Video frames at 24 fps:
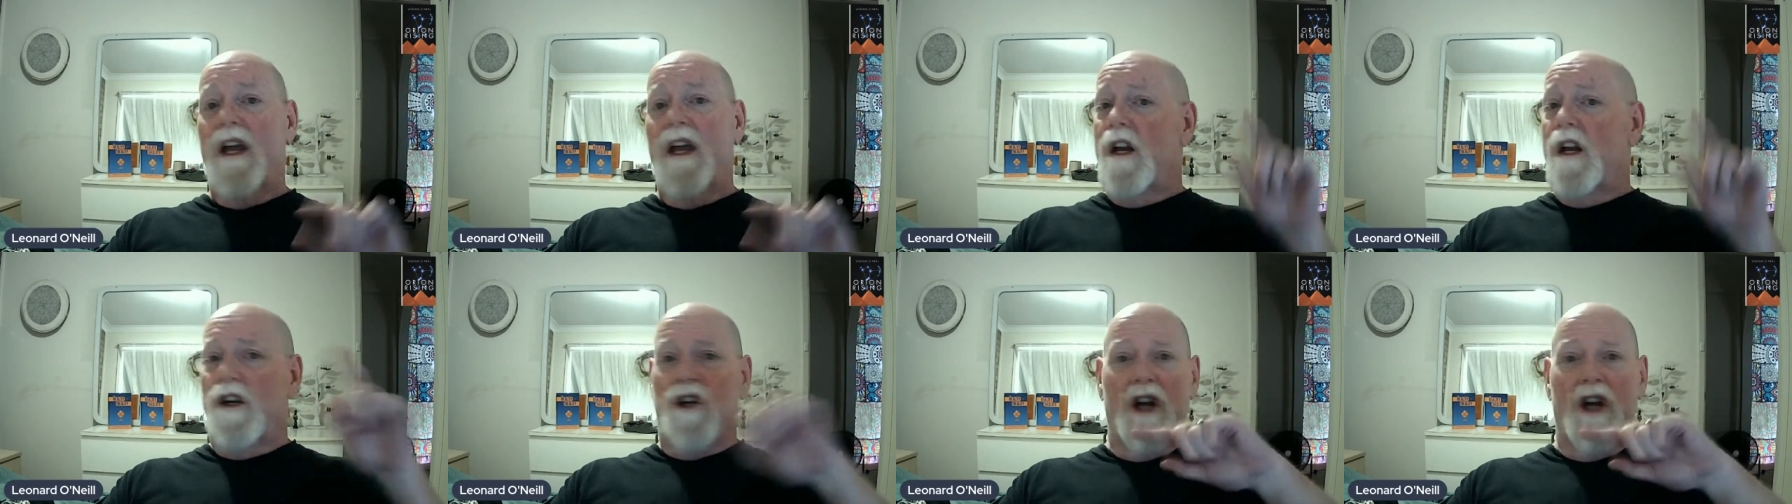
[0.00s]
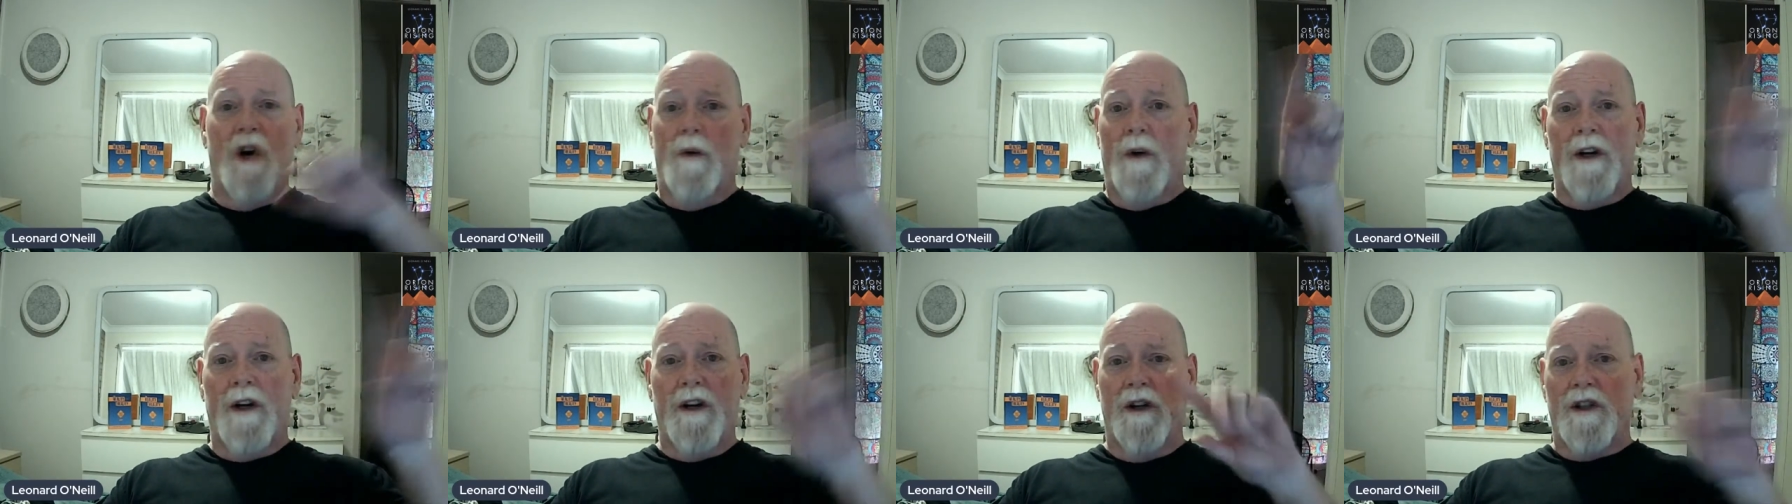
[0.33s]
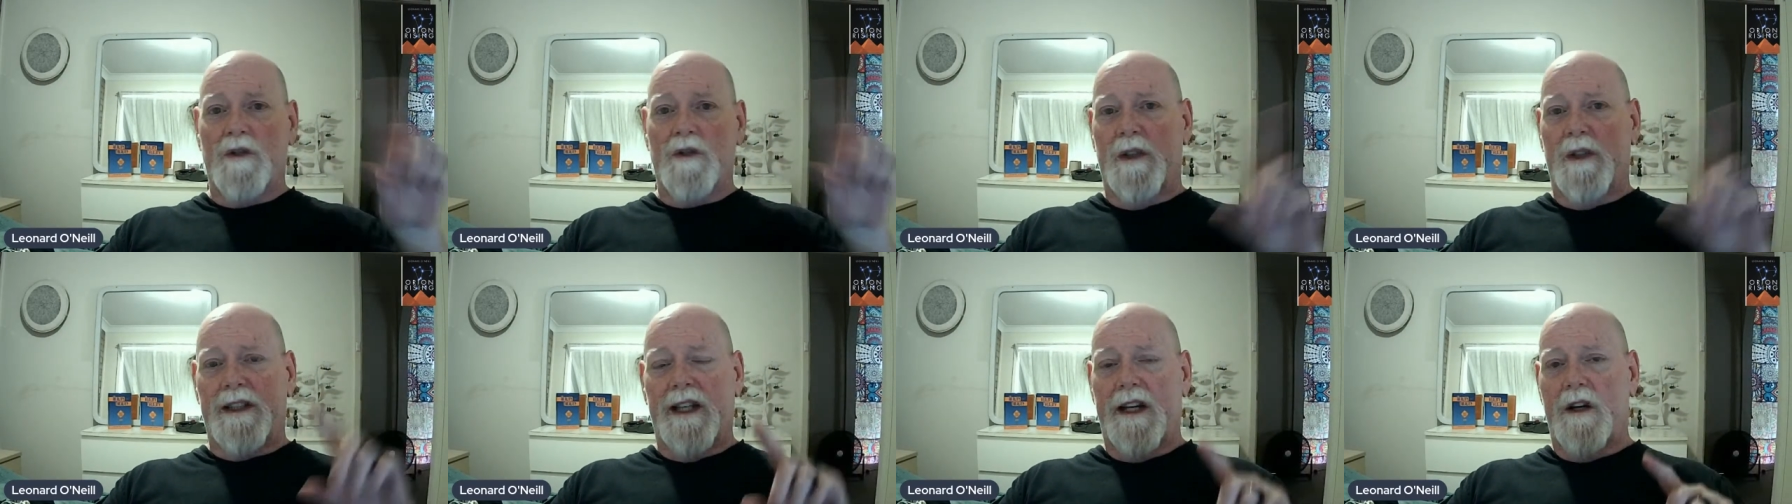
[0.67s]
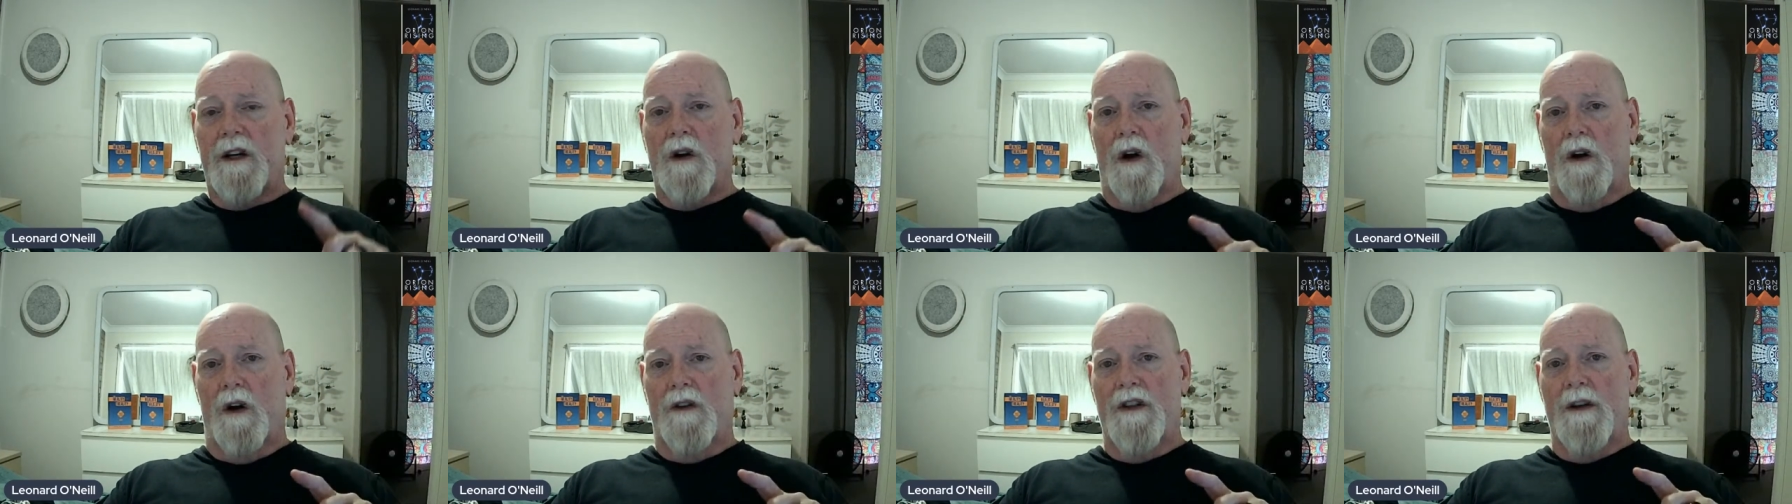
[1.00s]
No one knows what they
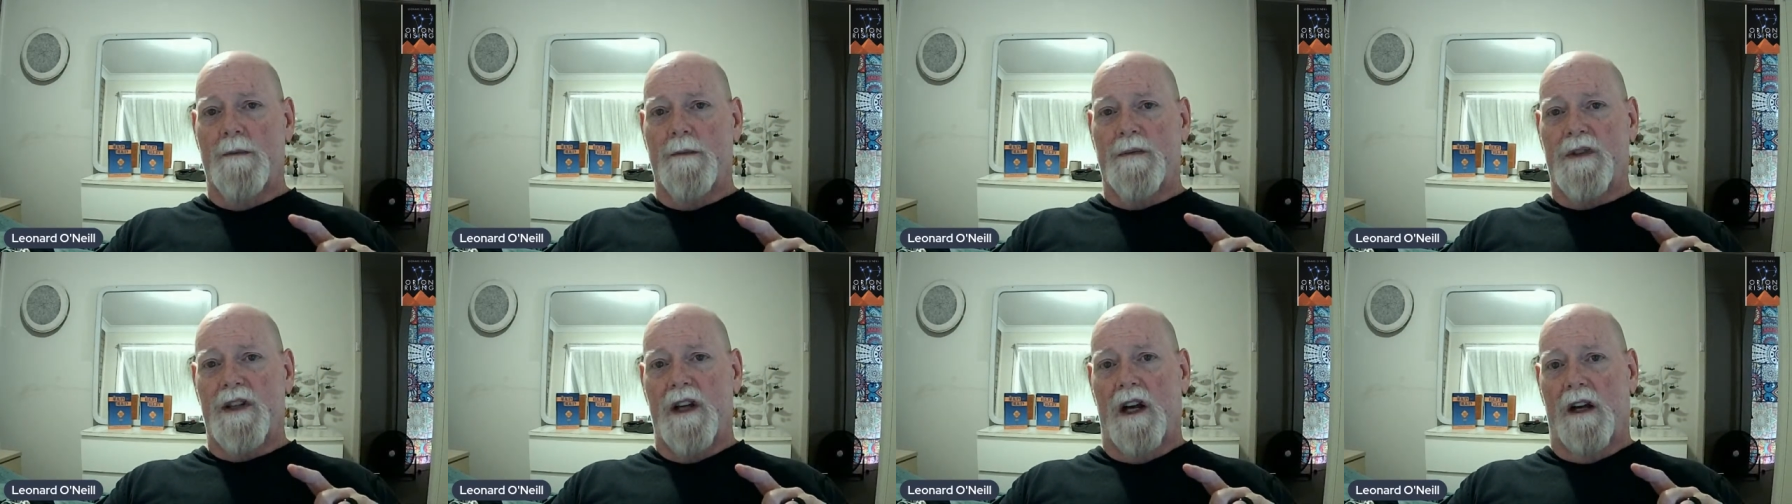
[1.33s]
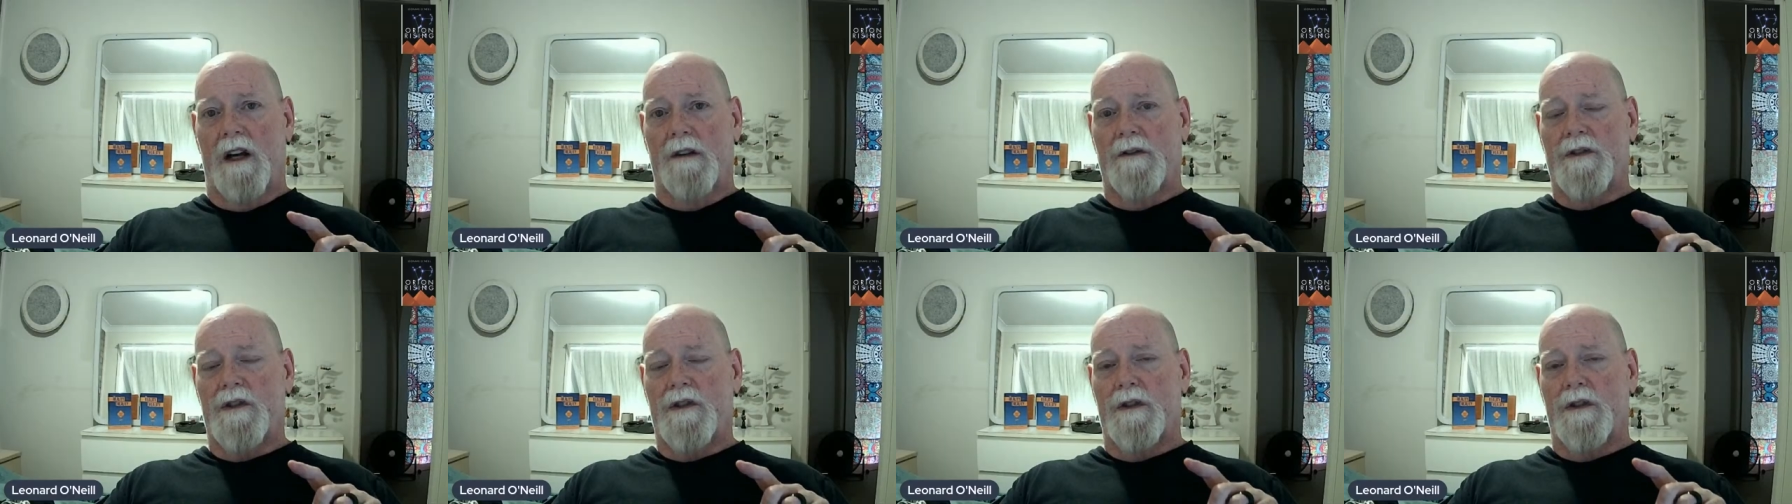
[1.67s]
called themselves.